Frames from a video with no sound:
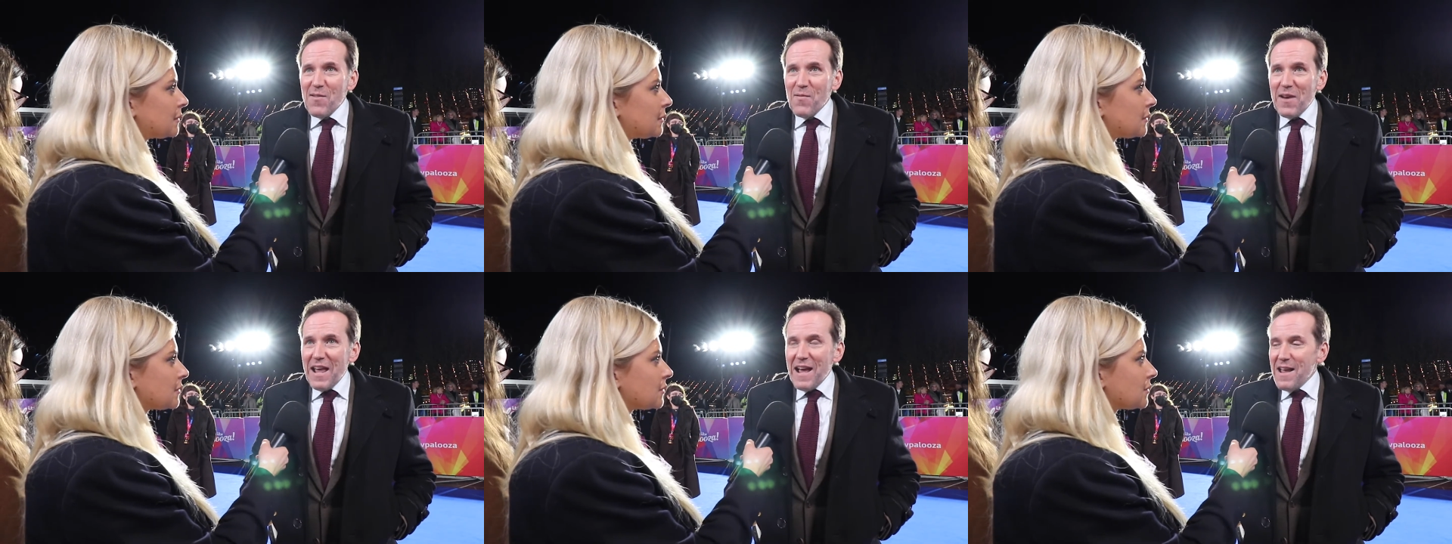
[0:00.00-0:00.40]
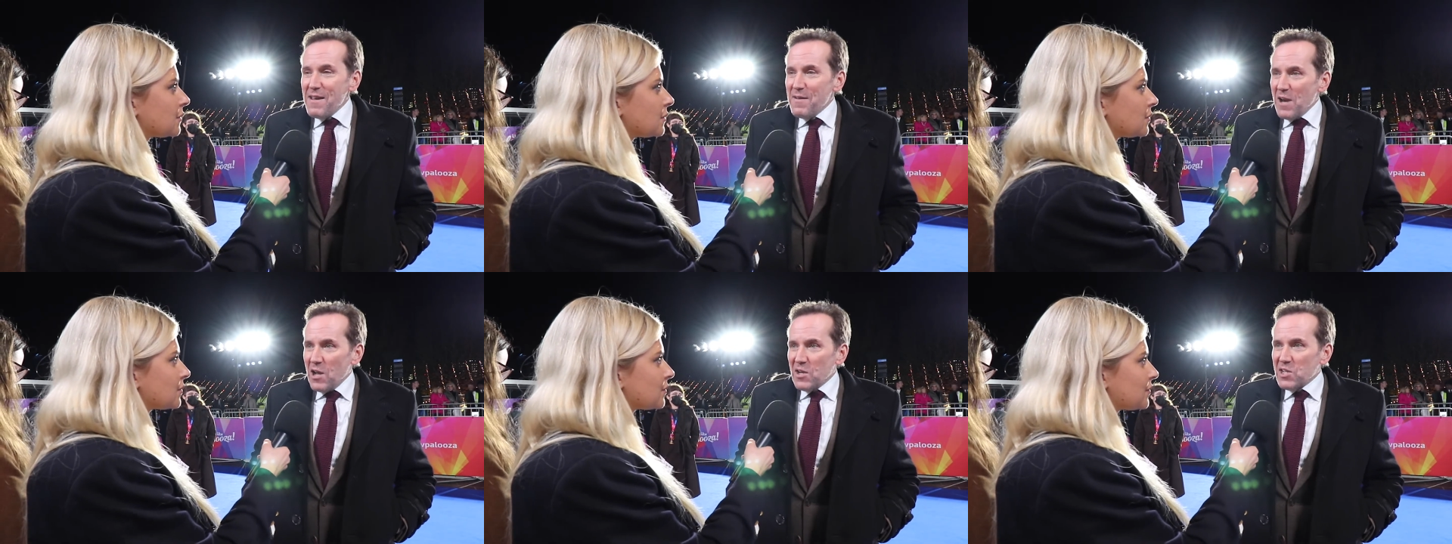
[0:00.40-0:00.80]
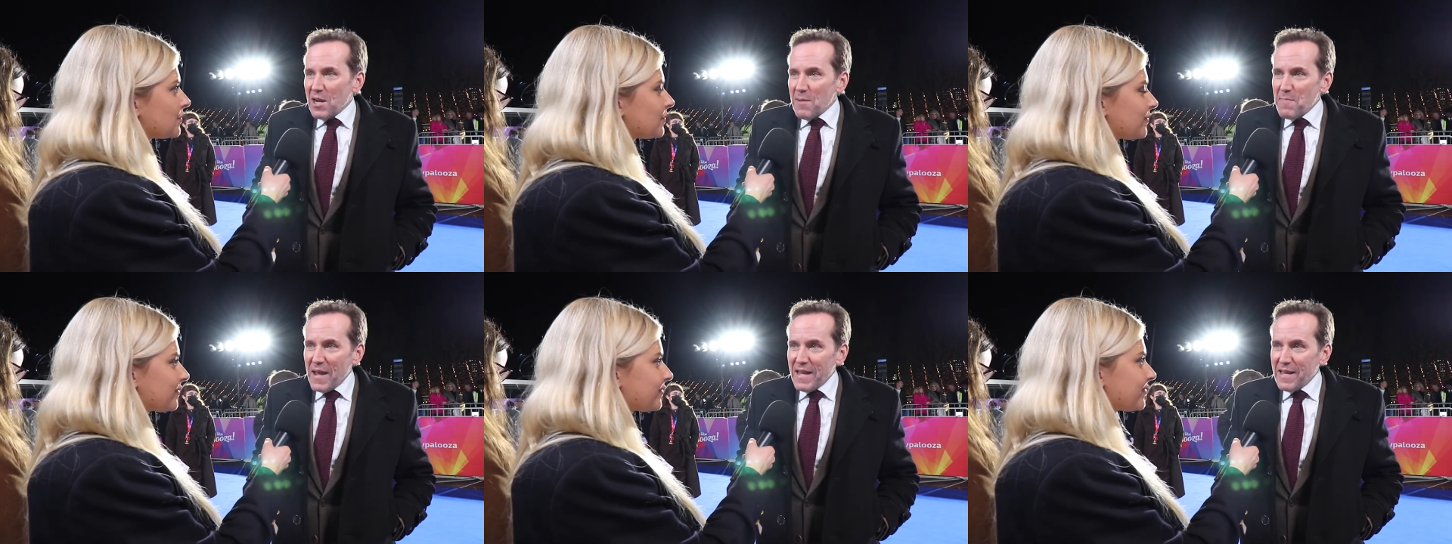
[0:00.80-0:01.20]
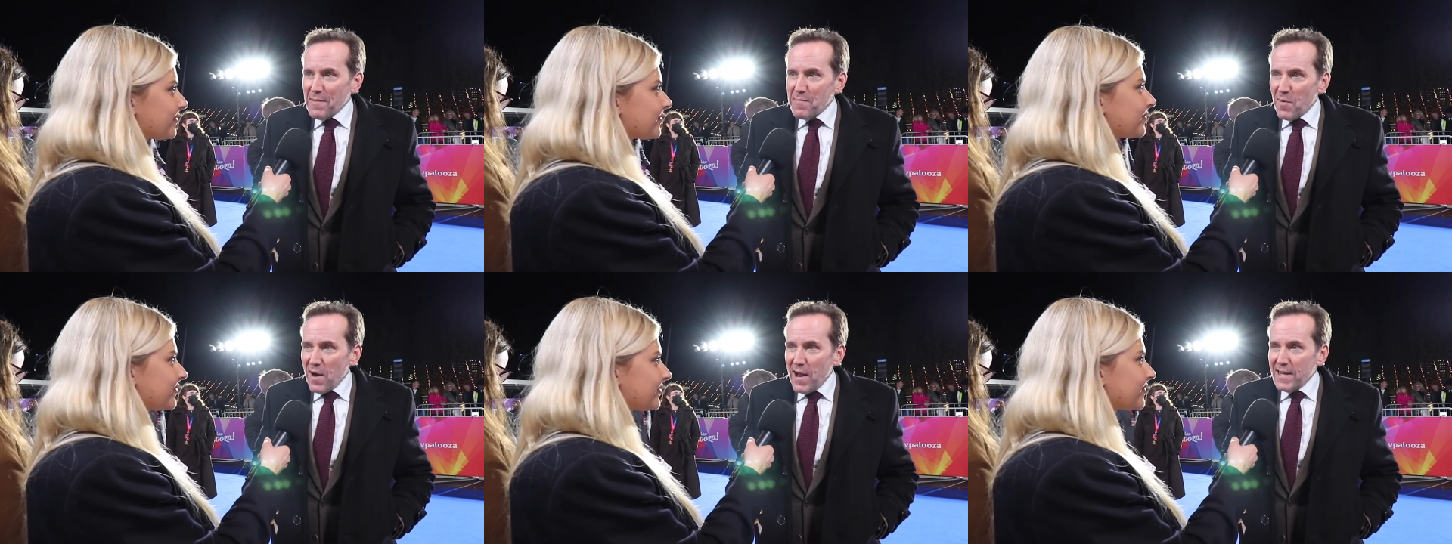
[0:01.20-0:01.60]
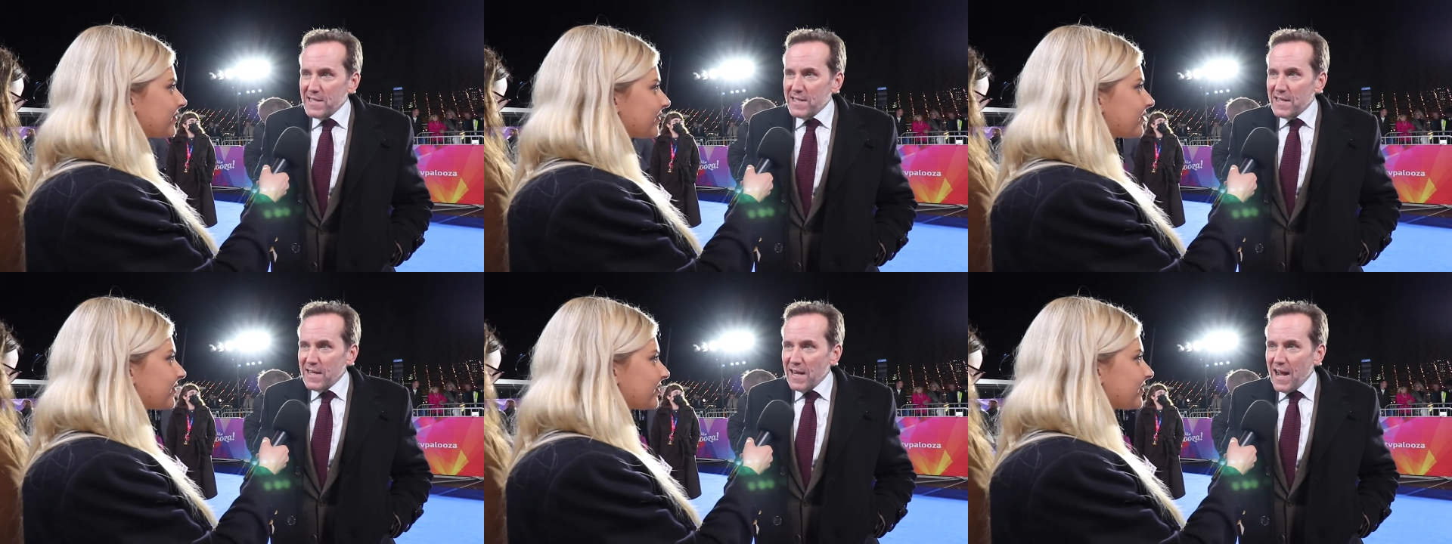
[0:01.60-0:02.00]
Speaker 1: when I, started baking bread
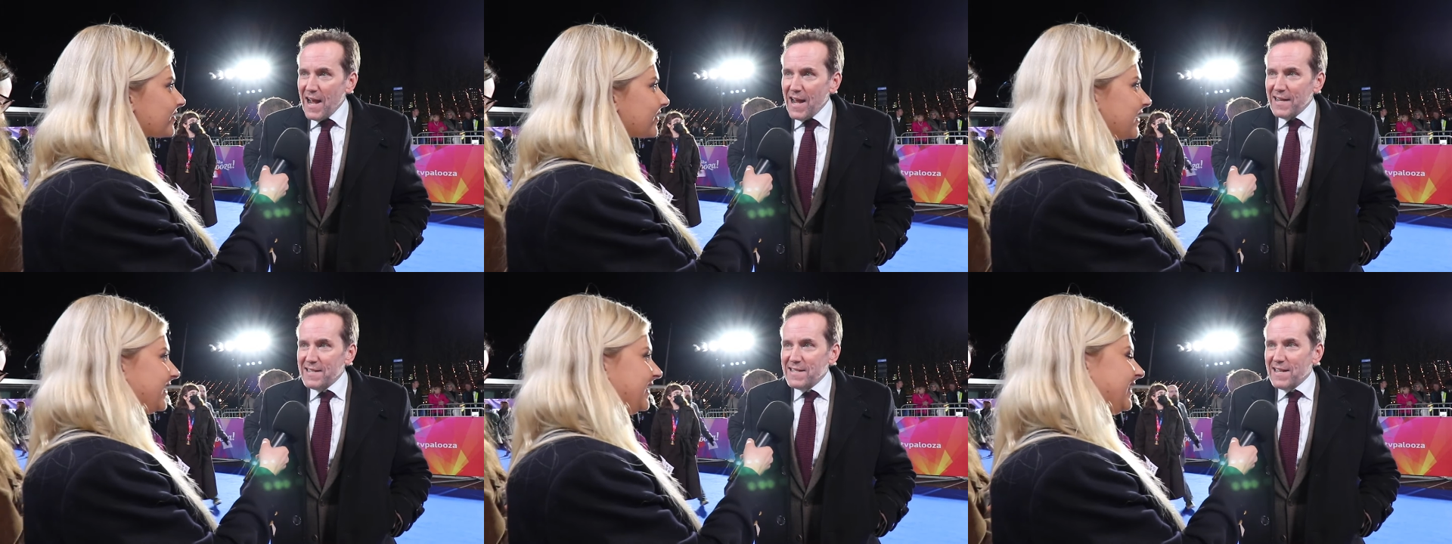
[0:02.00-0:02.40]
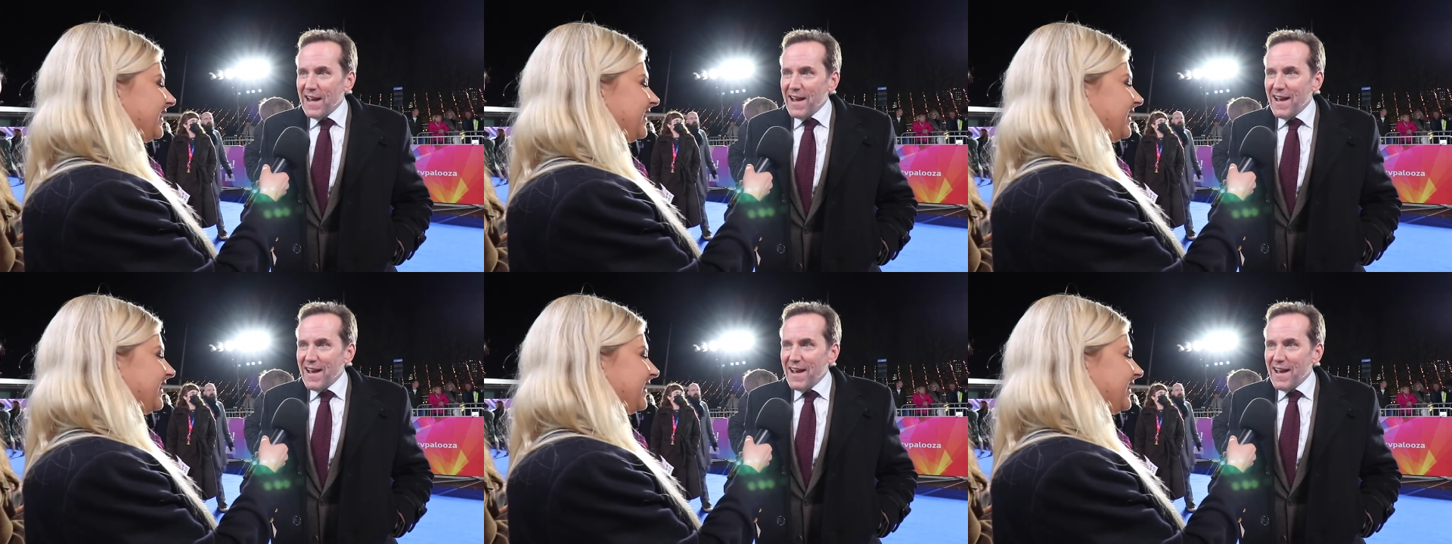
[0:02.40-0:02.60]
and